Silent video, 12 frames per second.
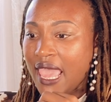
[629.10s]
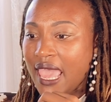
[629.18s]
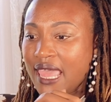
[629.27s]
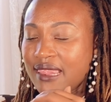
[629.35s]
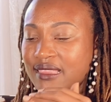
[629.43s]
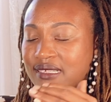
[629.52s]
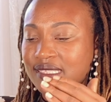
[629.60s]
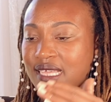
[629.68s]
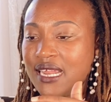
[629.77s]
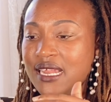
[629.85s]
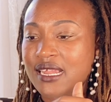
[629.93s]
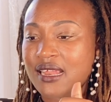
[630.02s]
And the
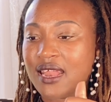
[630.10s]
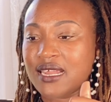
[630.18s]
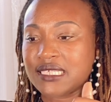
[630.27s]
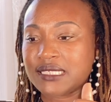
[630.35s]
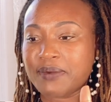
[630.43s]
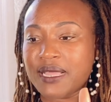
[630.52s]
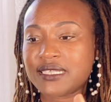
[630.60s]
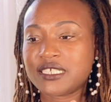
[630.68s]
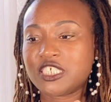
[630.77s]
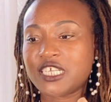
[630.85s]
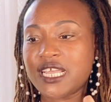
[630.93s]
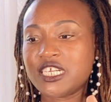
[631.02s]
sudden and unexpected
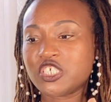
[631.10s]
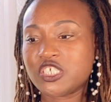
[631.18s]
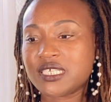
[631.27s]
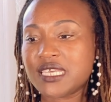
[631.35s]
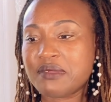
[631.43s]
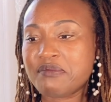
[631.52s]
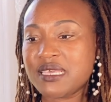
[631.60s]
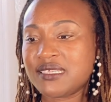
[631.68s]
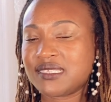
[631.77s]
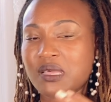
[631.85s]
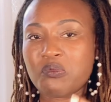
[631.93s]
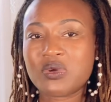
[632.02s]
changes could be
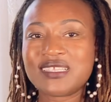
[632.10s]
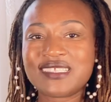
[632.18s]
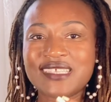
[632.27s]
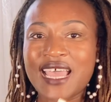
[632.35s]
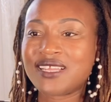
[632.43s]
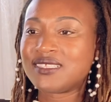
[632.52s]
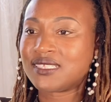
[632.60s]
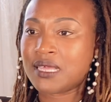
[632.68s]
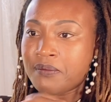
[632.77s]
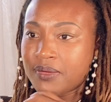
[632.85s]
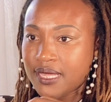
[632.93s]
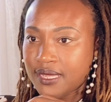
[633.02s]
someone said
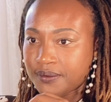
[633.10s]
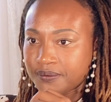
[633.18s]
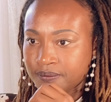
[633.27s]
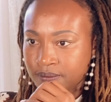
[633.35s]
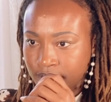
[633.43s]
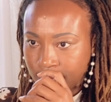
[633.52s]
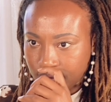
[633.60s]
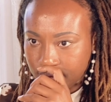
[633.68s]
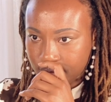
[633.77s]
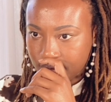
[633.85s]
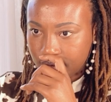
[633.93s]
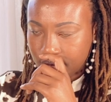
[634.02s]
something.
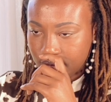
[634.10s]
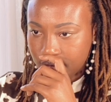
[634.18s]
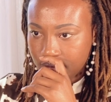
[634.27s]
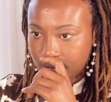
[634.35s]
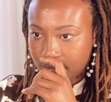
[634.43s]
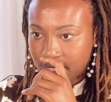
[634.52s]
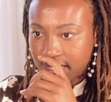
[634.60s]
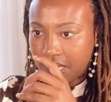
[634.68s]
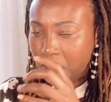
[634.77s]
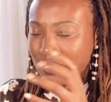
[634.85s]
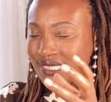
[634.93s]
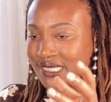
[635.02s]

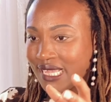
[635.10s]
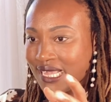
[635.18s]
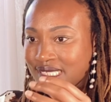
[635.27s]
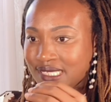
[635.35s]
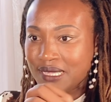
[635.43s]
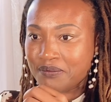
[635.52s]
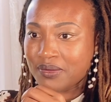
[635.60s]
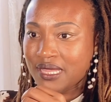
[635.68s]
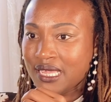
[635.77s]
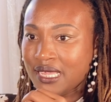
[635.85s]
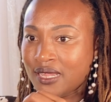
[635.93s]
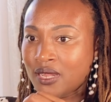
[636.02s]
Someone said
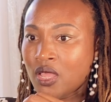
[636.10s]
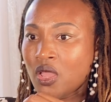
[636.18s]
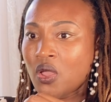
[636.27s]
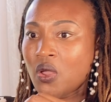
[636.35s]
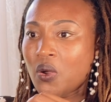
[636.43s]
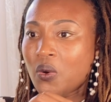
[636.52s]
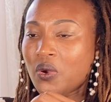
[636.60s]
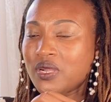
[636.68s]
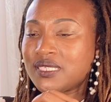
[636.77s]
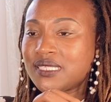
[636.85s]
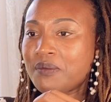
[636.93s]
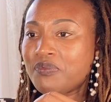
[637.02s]
something or
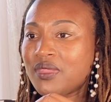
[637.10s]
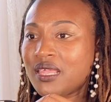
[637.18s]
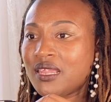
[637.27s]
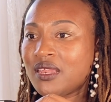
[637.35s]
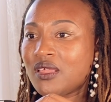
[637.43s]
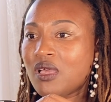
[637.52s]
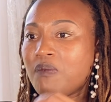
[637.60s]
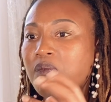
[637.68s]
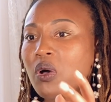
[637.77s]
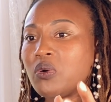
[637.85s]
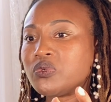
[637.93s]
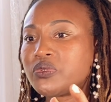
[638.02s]
something
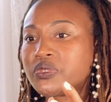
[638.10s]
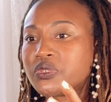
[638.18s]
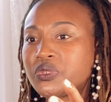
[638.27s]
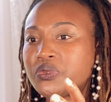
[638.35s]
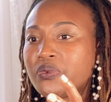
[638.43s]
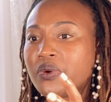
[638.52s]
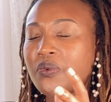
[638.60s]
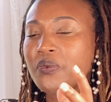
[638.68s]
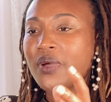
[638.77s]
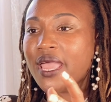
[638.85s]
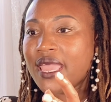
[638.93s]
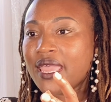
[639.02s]
opposes you
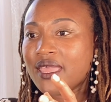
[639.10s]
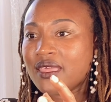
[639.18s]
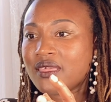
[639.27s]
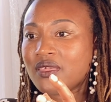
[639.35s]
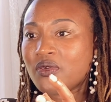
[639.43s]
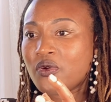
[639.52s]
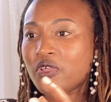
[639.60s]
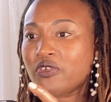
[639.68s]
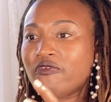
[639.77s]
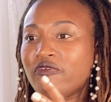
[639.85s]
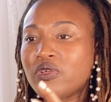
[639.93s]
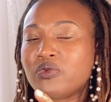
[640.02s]
away or
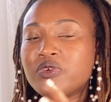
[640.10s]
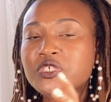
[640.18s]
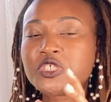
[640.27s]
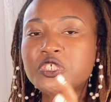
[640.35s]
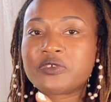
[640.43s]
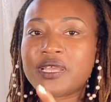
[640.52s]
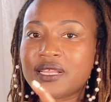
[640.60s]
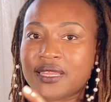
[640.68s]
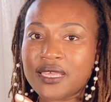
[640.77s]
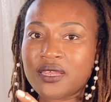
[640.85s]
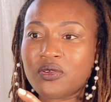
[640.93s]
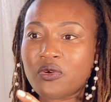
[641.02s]
you feel
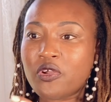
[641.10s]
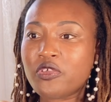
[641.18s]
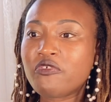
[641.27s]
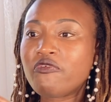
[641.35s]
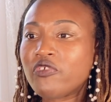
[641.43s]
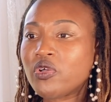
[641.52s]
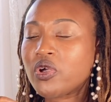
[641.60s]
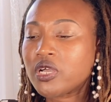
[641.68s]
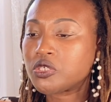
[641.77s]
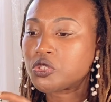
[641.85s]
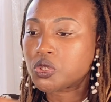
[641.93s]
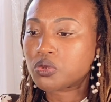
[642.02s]
restricted or you feel
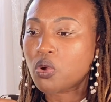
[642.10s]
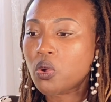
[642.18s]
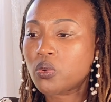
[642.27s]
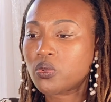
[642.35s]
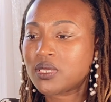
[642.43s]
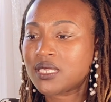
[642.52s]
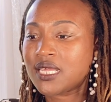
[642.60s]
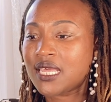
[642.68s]
controlled.